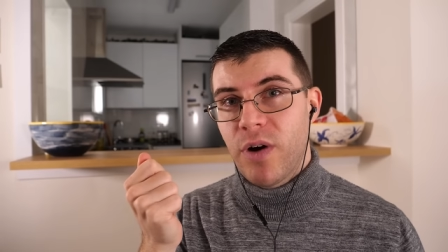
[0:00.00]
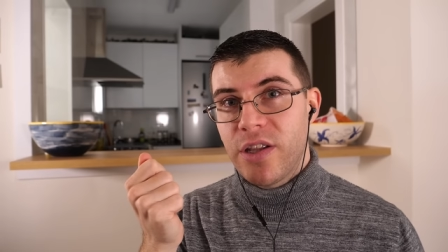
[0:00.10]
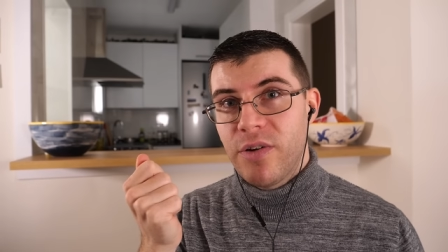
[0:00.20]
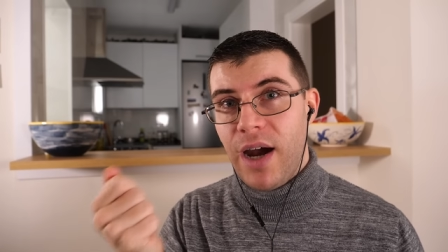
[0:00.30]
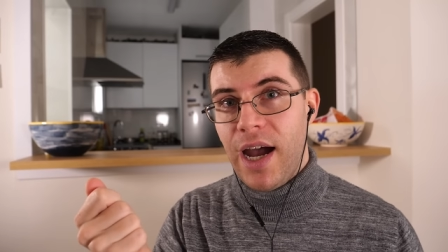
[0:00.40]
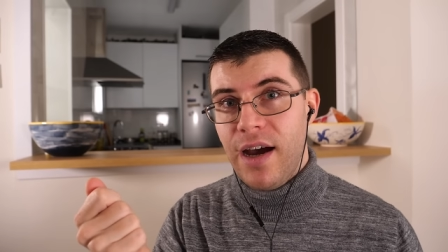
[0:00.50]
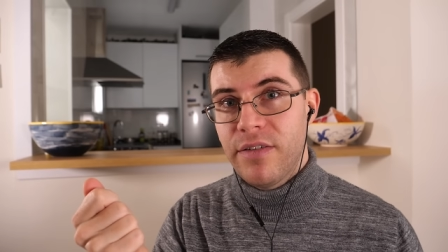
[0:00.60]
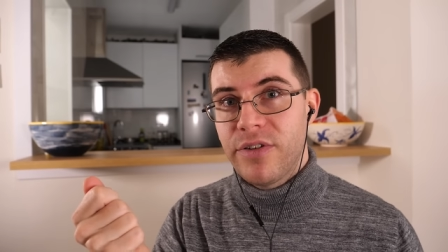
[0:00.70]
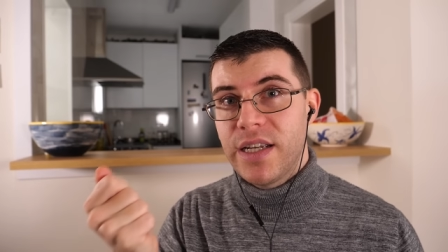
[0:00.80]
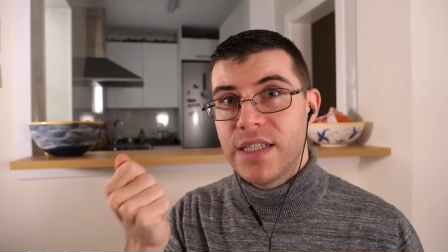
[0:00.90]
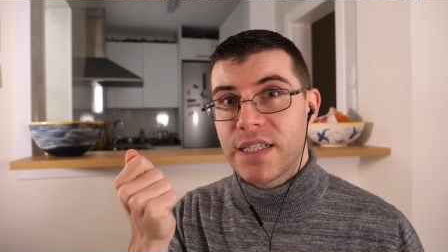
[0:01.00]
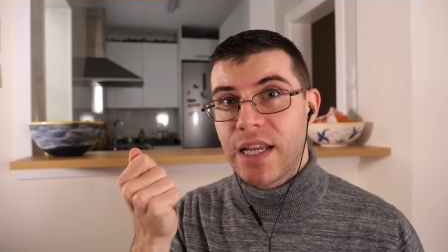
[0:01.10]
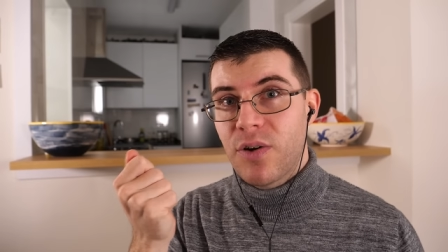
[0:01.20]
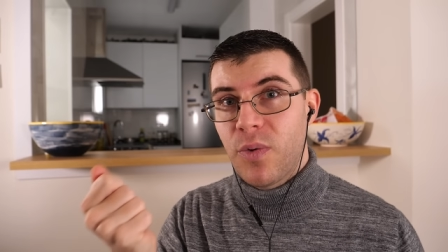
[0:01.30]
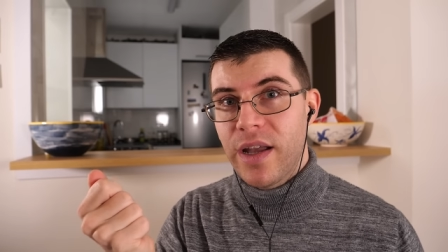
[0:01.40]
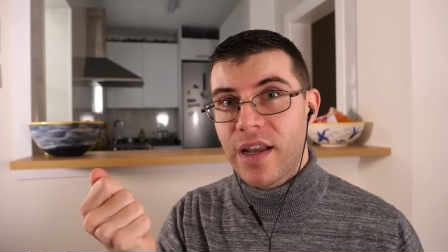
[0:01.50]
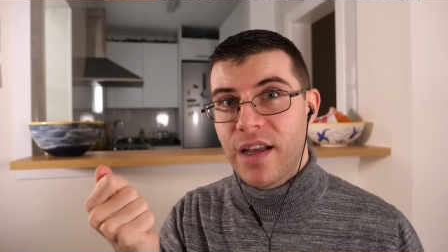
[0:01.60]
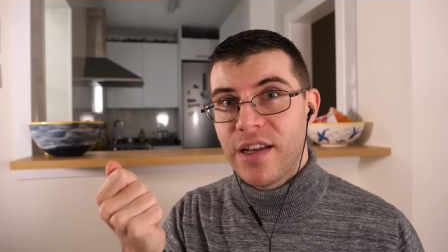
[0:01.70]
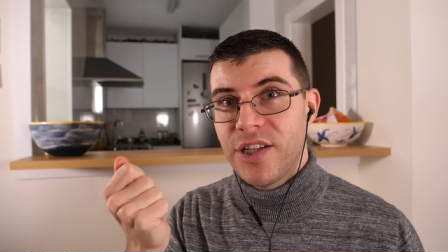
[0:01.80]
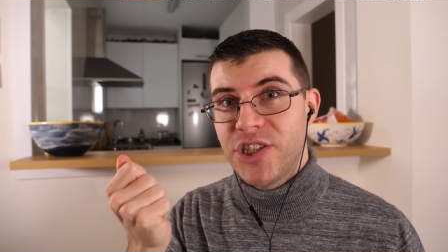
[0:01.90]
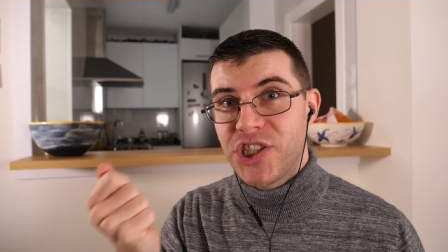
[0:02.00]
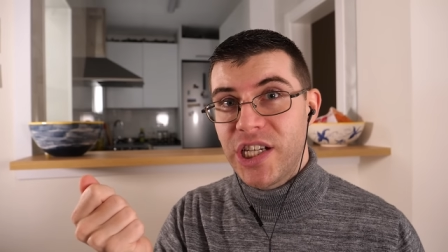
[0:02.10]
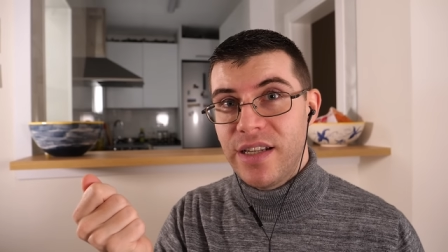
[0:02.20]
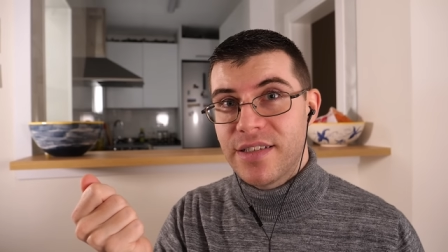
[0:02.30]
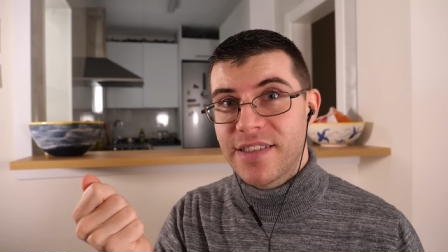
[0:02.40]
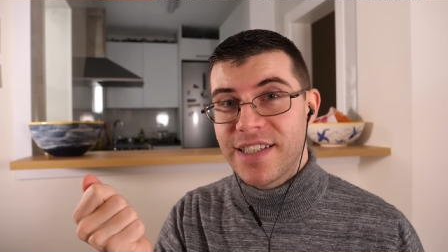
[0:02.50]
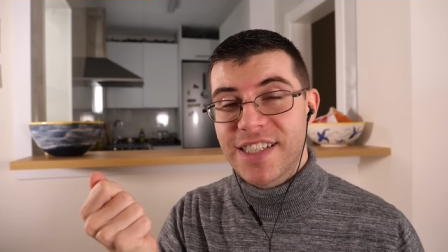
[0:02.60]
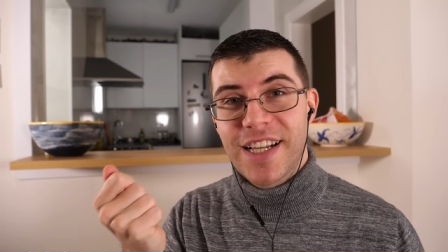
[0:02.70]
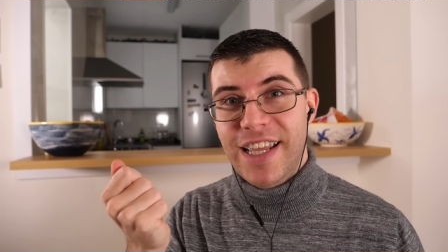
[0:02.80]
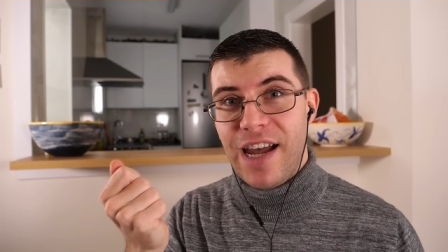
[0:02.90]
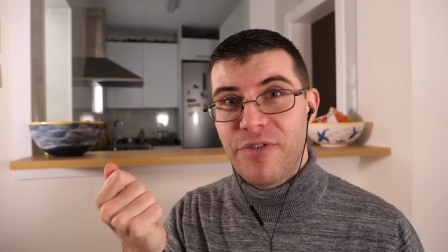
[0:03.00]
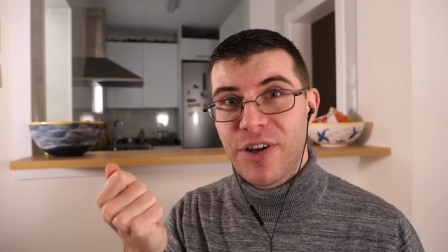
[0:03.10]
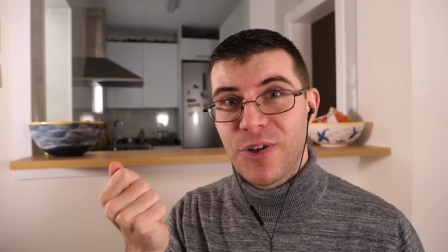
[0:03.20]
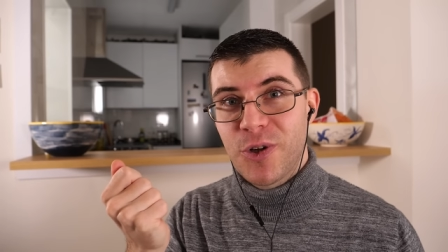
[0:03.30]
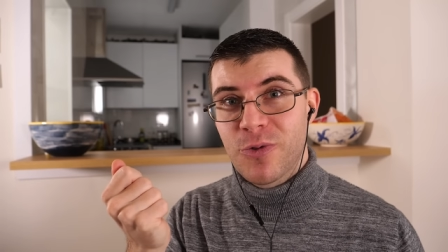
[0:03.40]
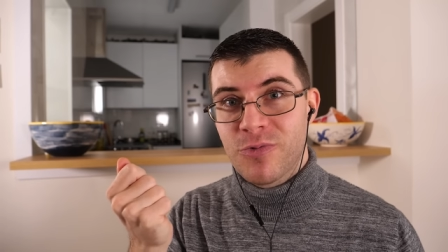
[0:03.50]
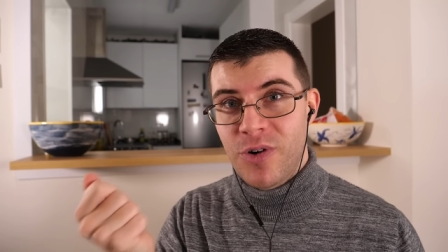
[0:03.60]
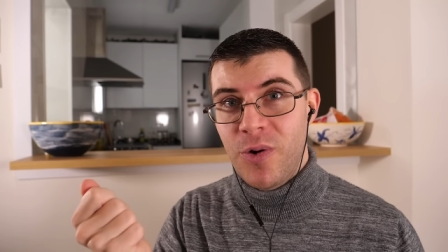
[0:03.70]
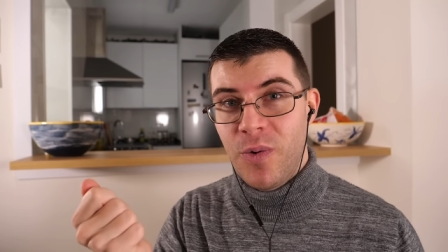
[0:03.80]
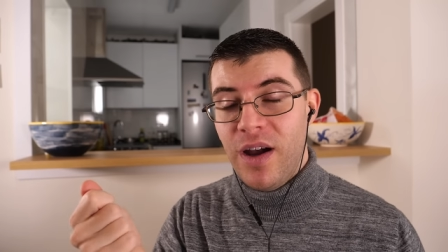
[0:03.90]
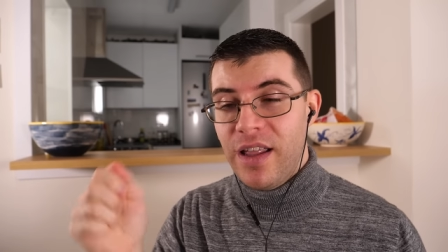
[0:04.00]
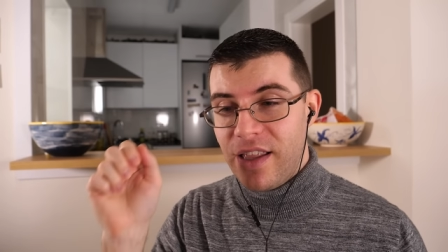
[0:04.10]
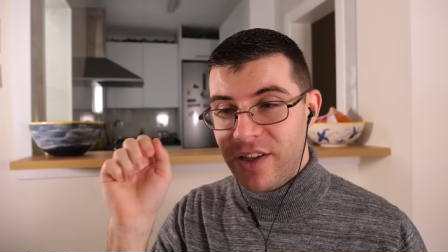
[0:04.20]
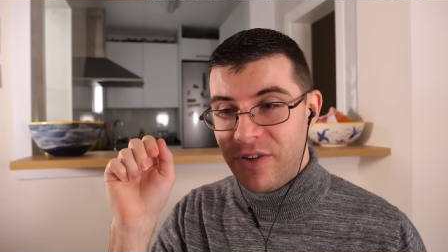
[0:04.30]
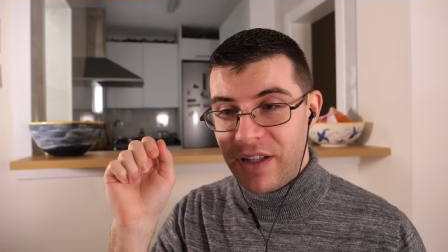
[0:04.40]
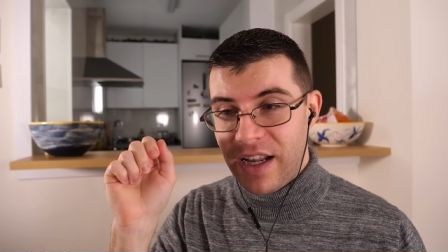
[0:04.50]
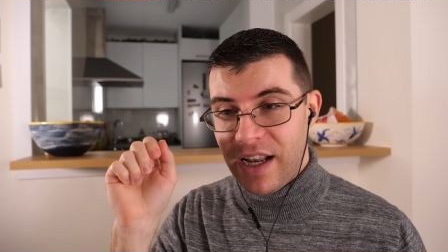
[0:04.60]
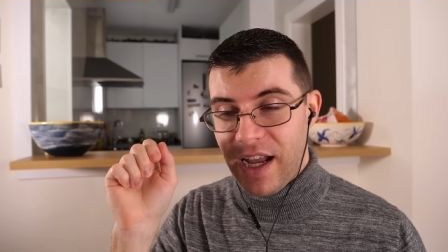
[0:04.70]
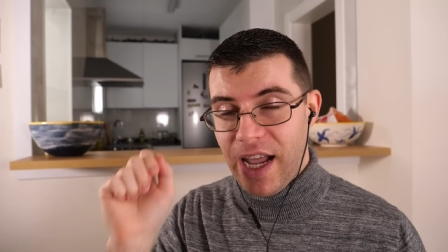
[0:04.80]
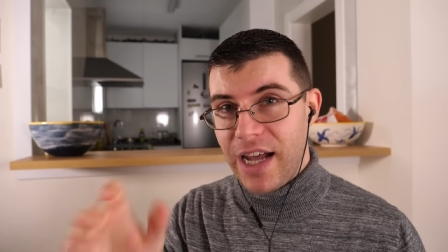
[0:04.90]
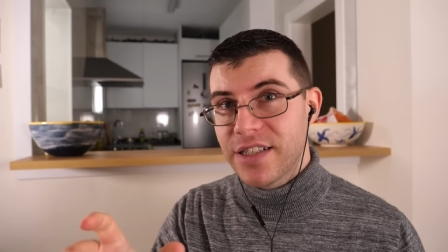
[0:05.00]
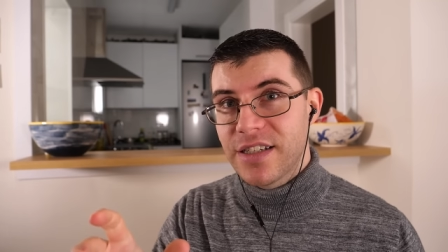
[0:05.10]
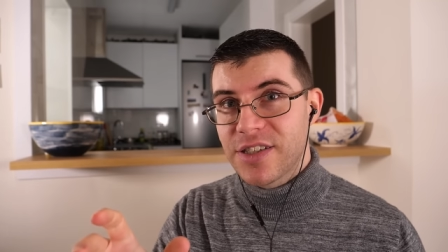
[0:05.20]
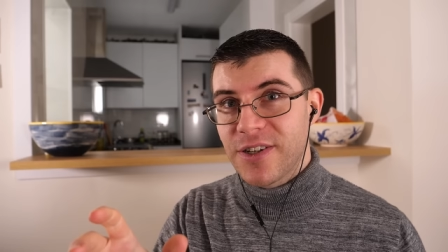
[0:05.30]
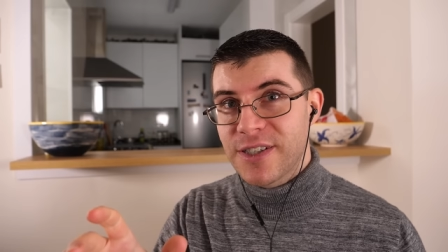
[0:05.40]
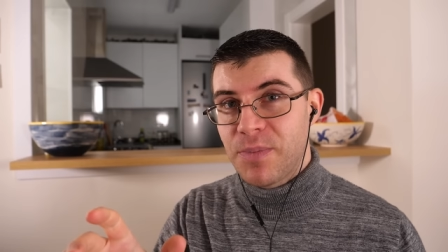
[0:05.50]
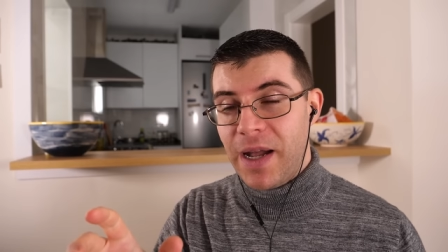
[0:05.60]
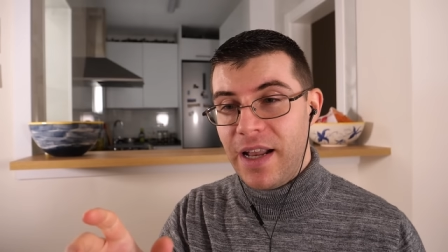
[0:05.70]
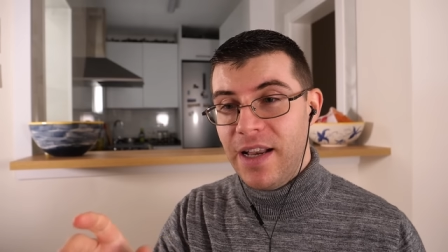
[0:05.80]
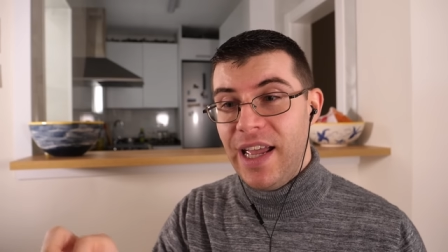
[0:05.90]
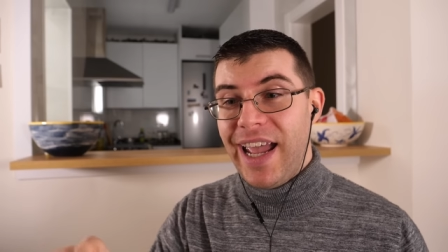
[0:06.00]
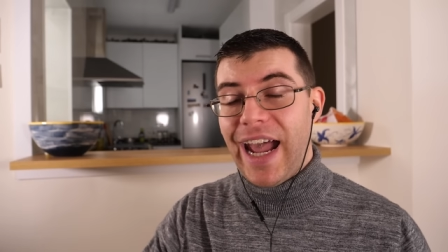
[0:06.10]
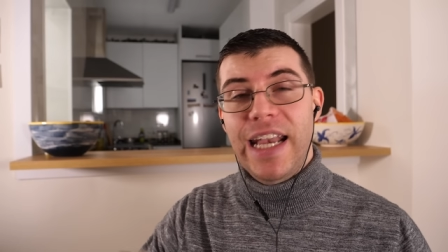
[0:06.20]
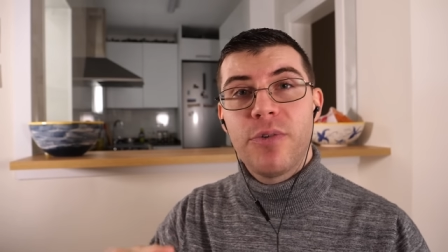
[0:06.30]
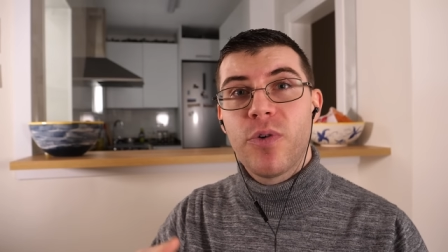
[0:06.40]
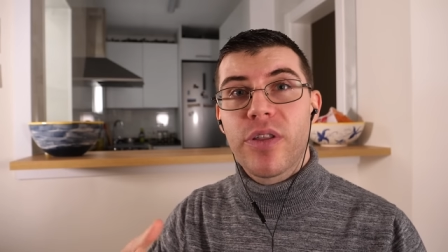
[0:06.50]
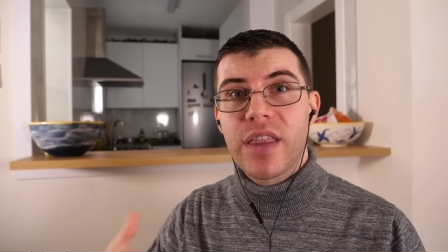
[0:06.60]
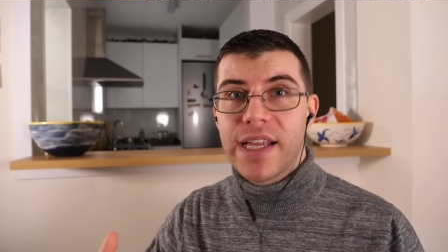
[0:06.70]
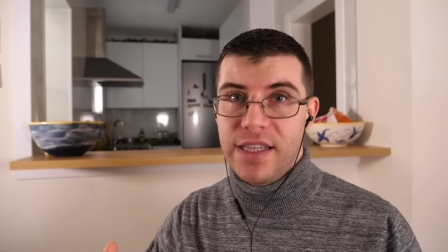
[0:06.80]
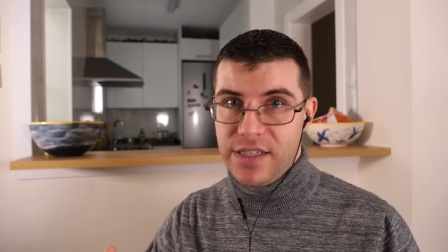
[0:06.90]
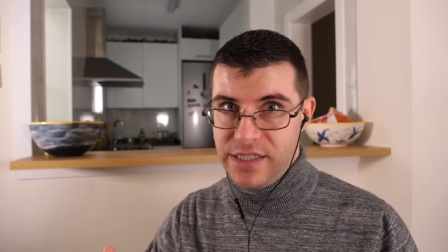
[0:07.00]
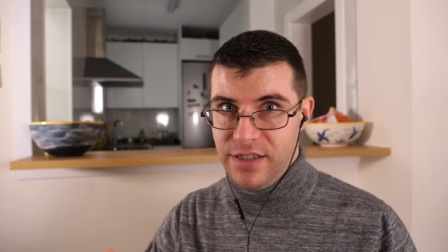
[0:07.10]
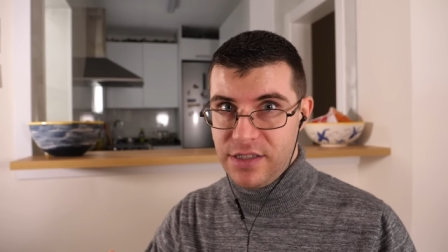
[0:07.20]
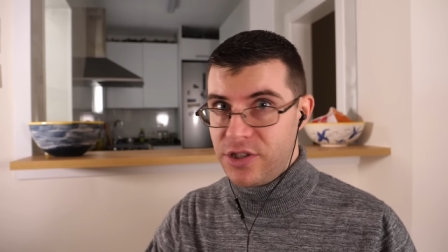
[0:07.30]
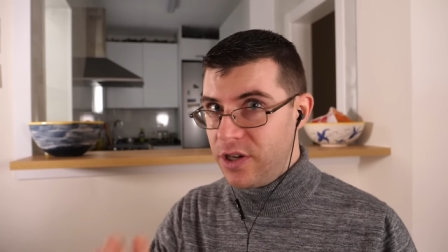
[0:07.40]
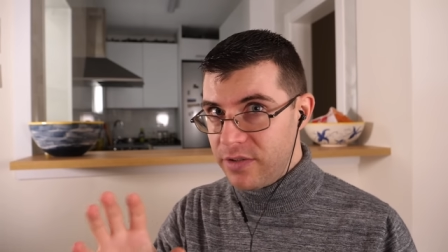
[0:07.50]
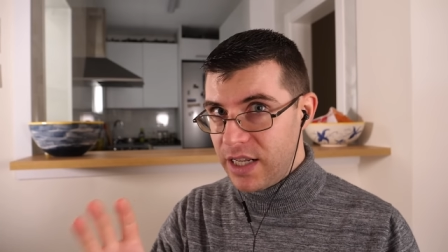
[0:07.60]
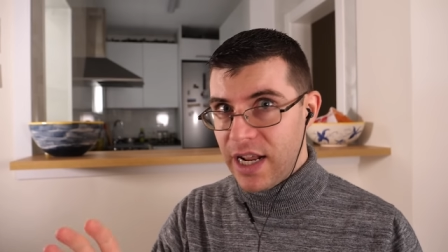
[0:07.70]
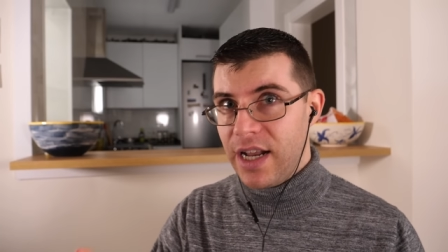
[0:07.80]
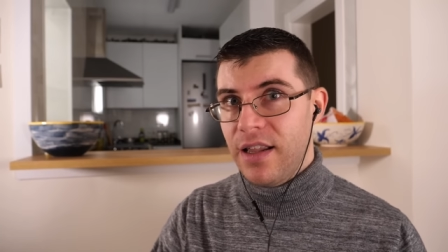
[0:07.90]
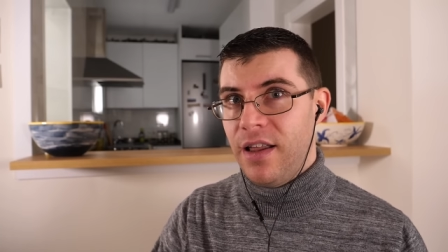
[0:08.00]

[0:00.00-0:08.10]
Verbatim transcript: what you have is a quick cheat. It's like having a little roux that you then add to the saucepan, and it will thicken the sauce. You don't need to add a